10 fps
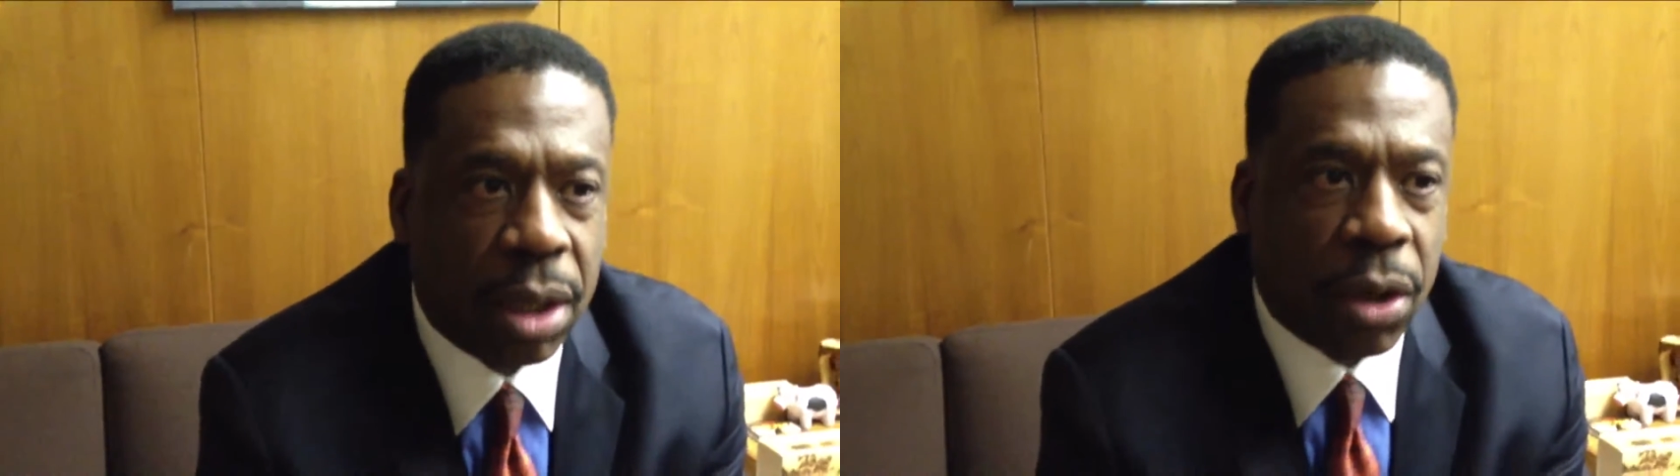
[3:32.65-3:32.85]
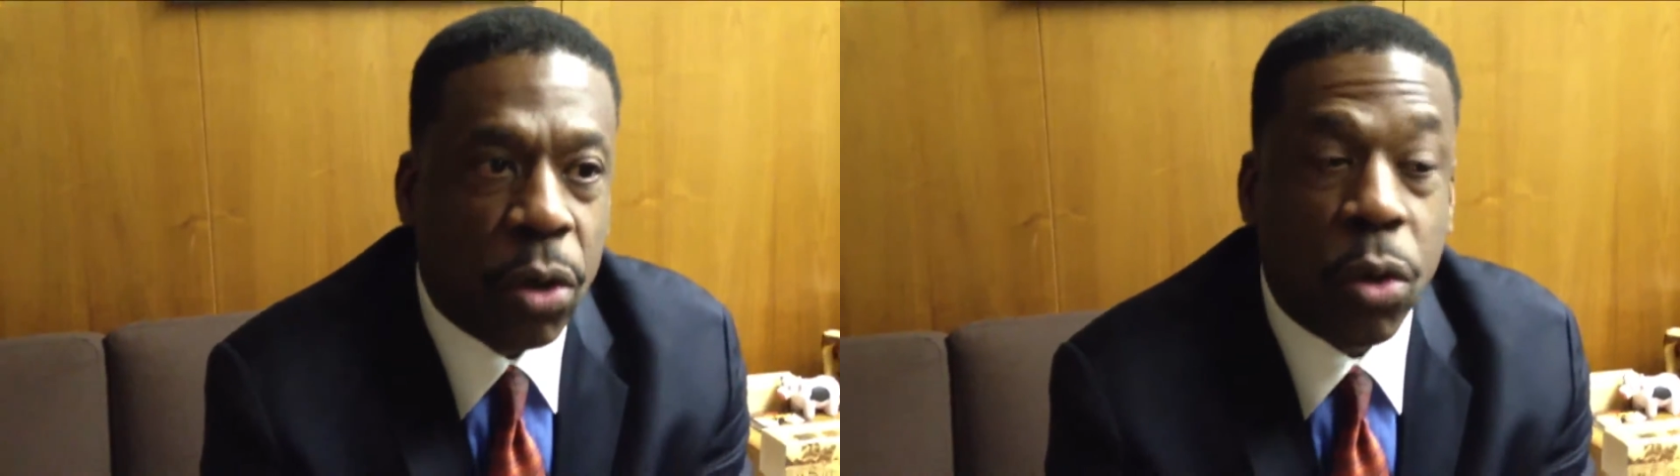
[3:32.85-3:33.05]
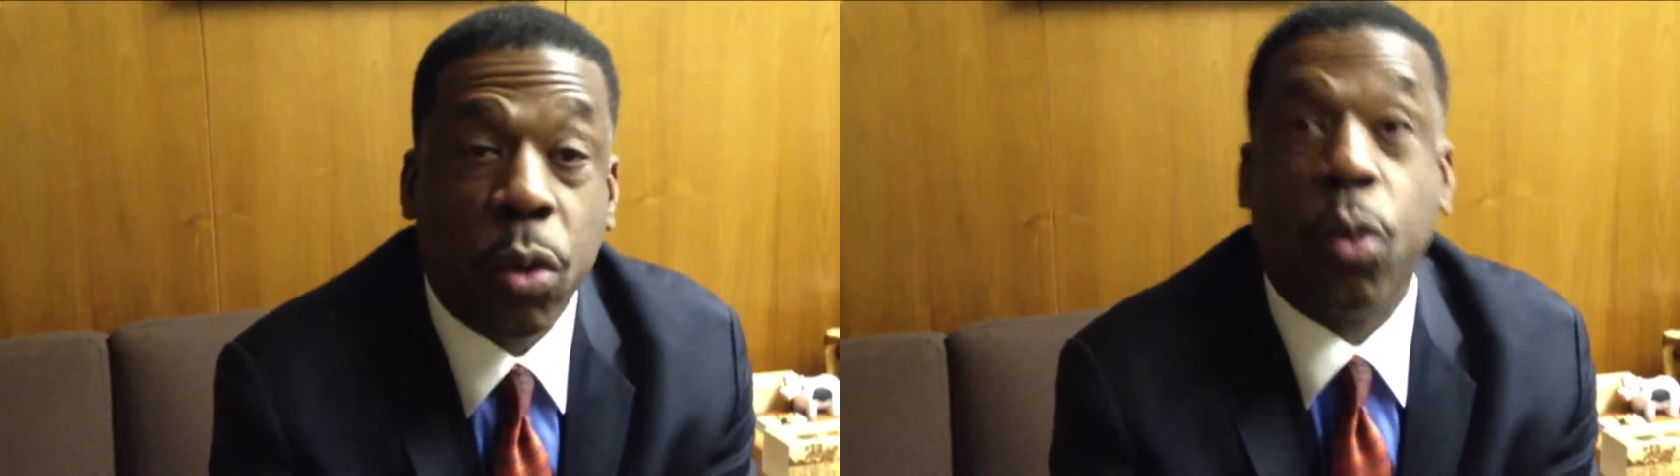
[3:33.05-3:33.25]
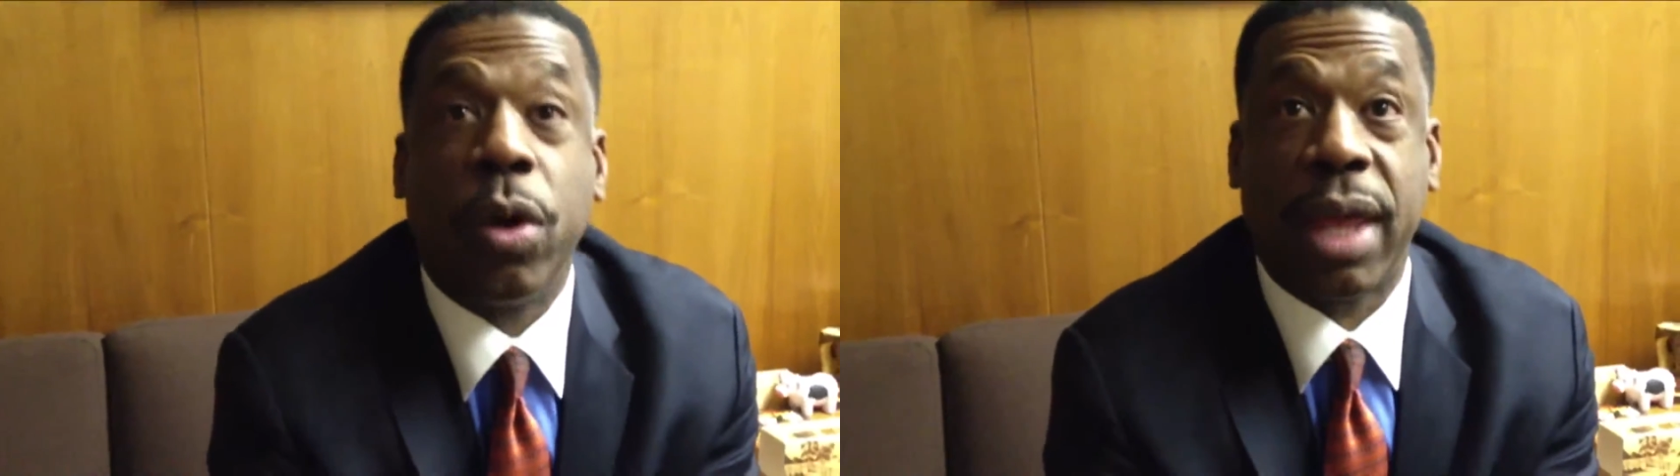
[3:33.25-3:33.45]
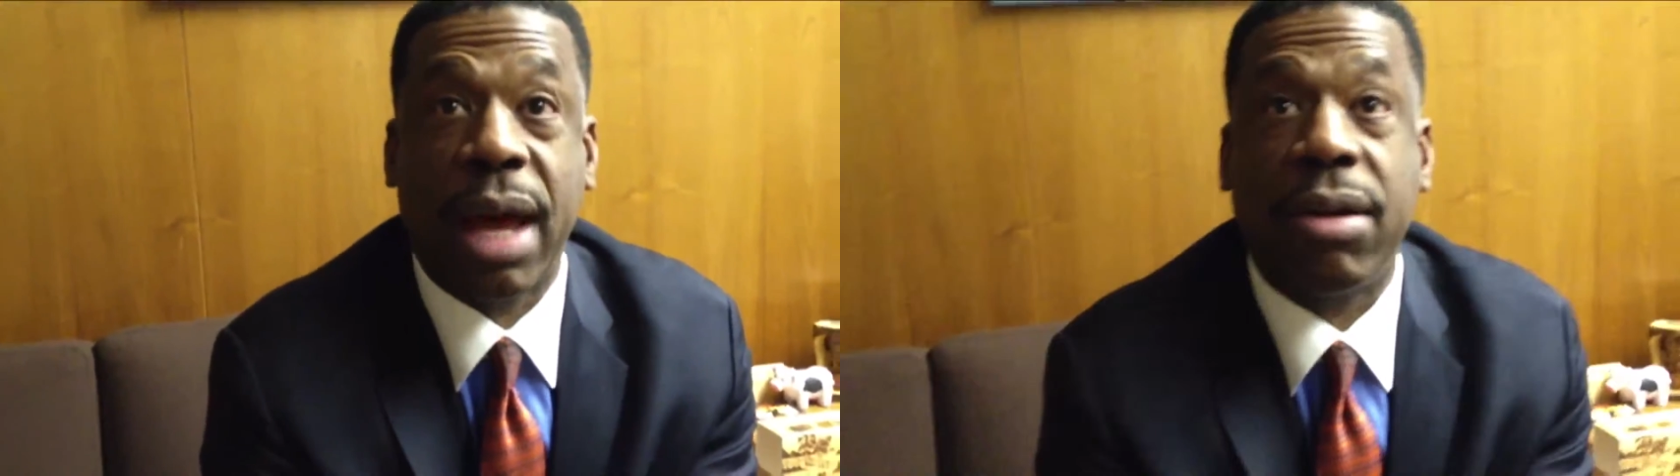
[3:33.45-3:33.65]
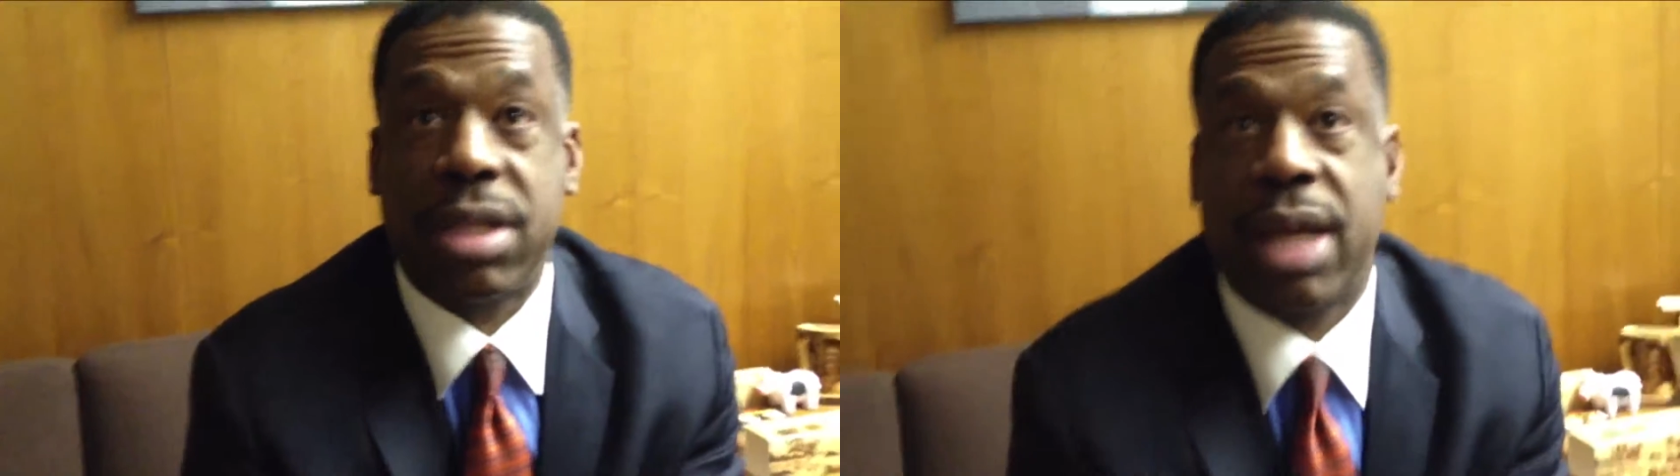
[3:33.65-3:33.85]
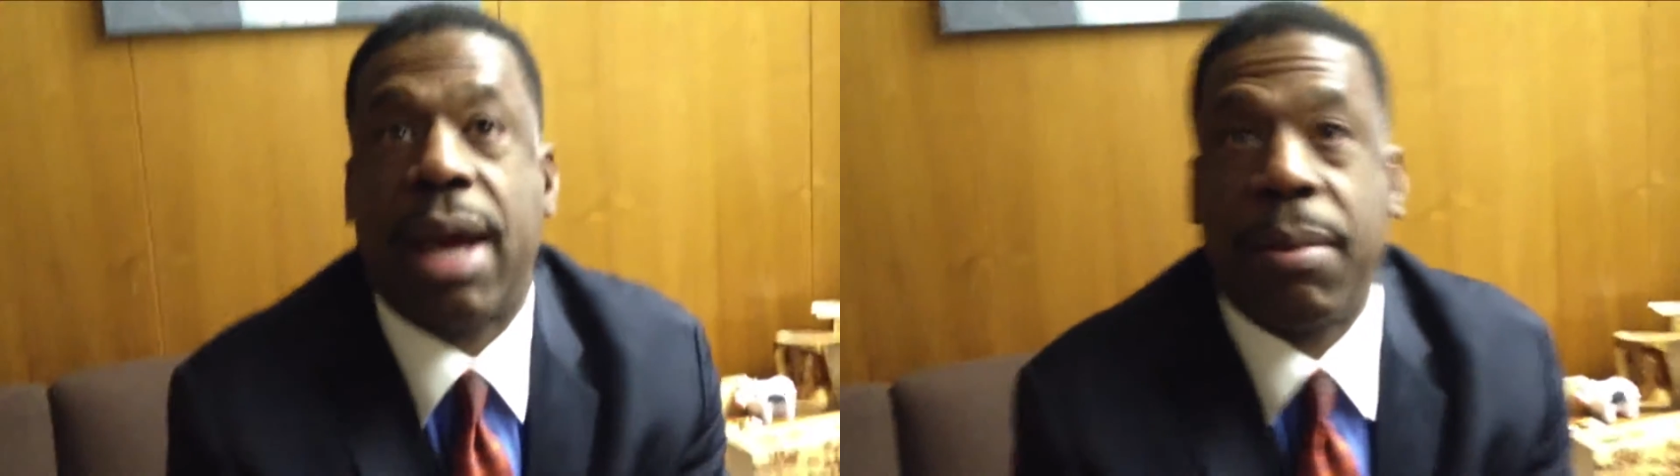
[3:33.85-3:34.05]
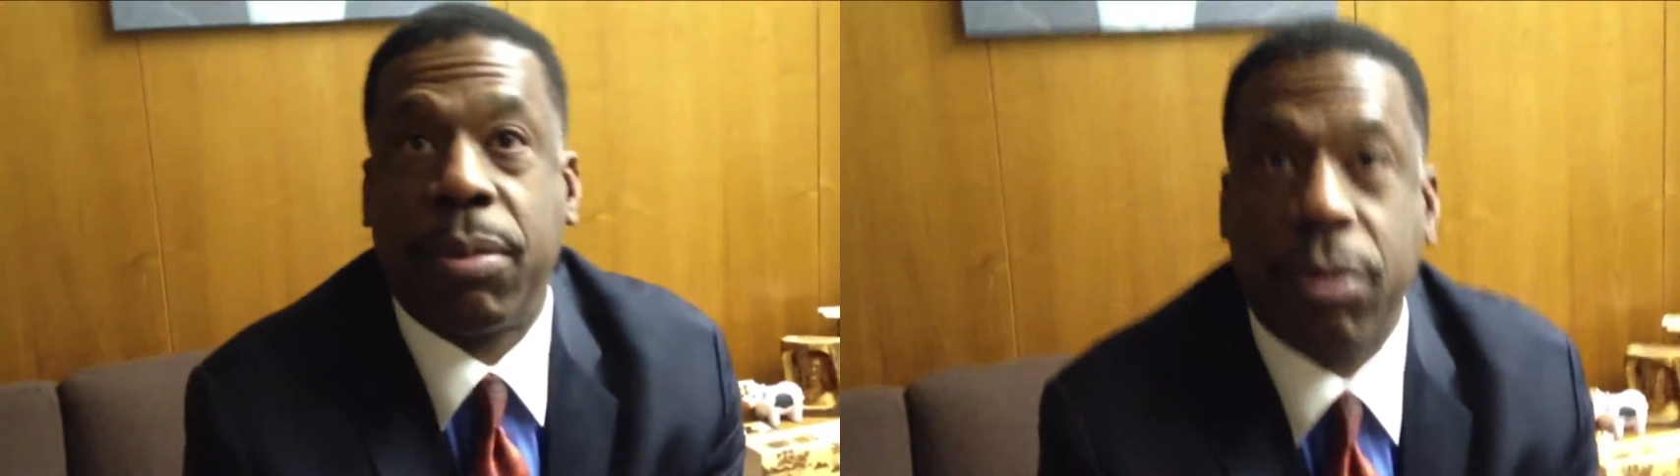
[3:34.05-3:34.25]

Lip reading: who without TAP